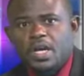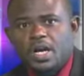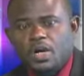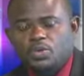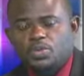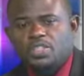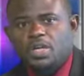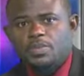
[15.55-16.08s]

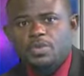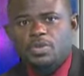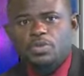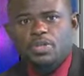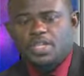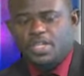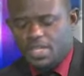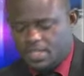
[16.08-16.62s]
We shall be
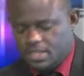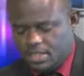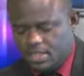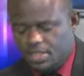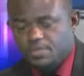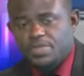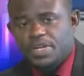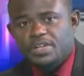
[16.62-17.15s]
looking at
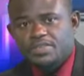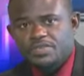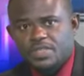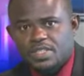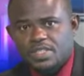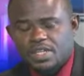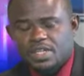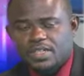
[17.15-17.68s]
the
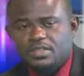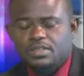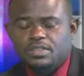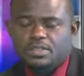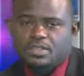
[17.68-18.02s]
benefits and